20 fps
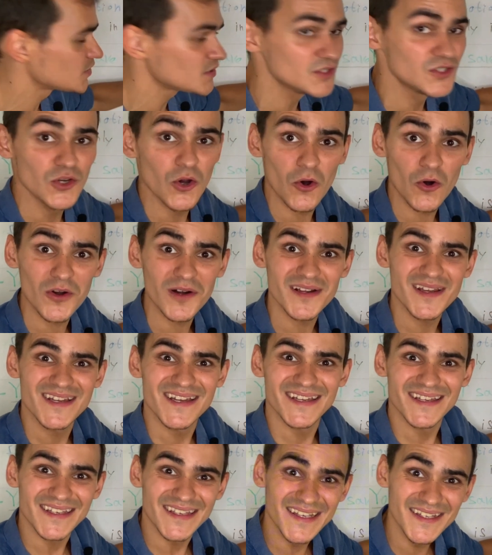your
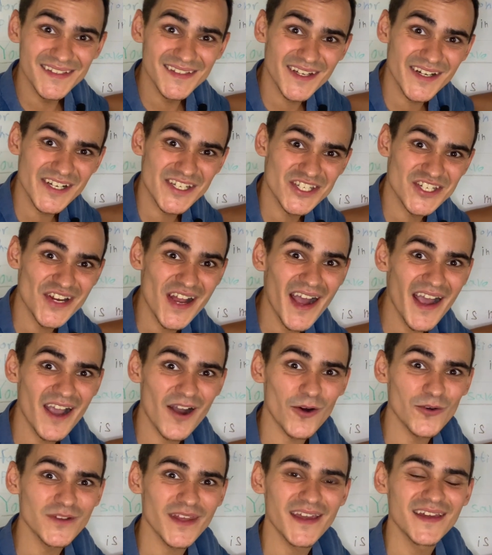inner
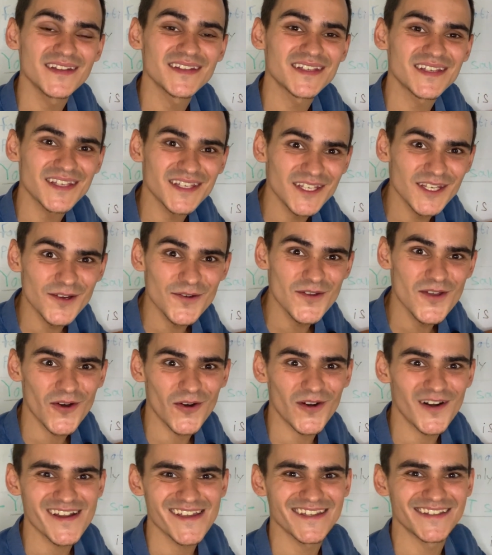child and heal
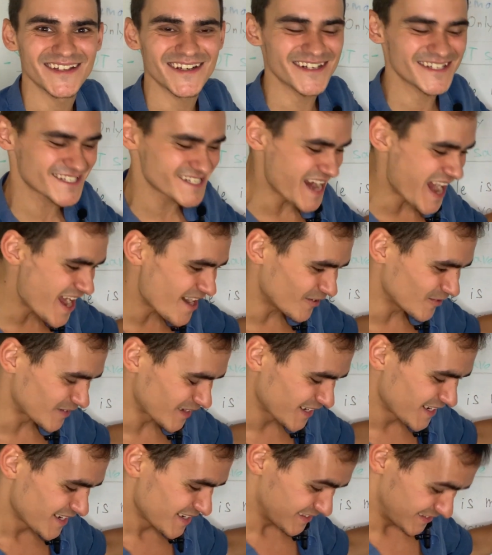your inner child.
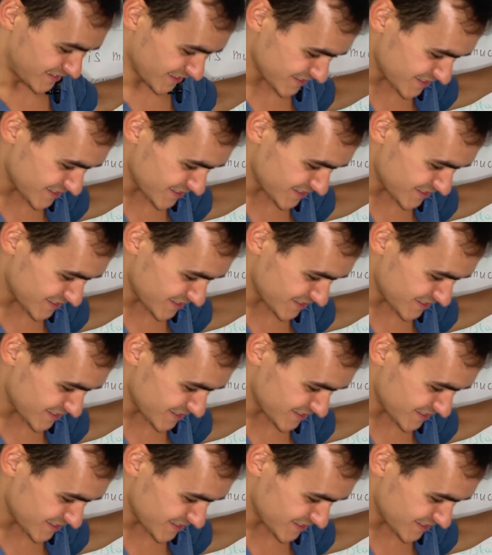Does